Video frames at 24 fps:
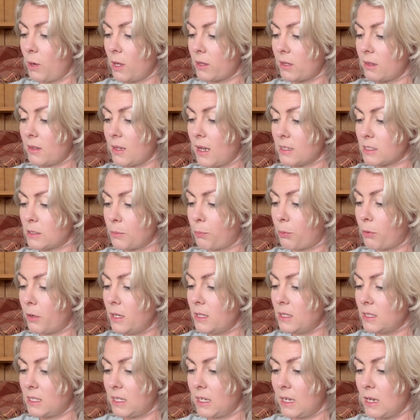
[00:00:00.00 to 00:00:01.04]
whether that's
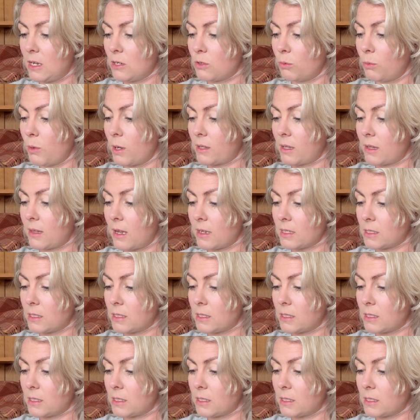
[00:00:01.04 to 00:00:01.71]
printed or whether that's